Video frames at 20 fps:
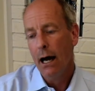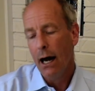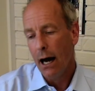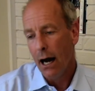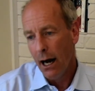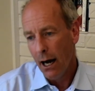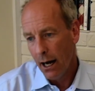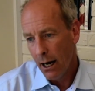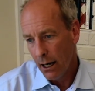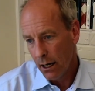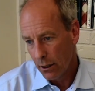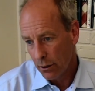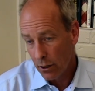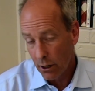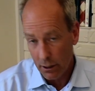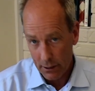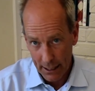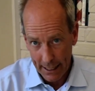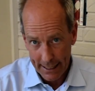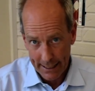
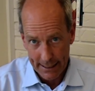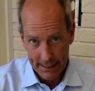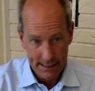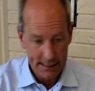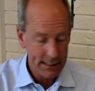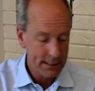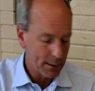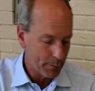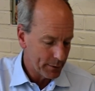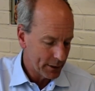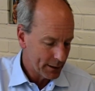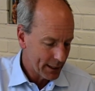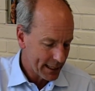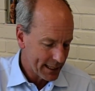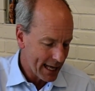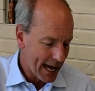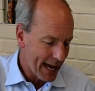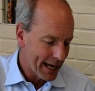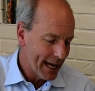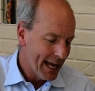colitis, something like
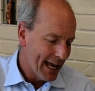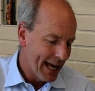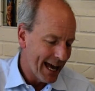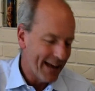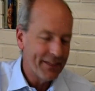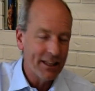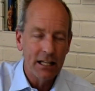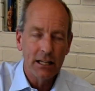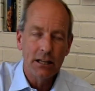that, and the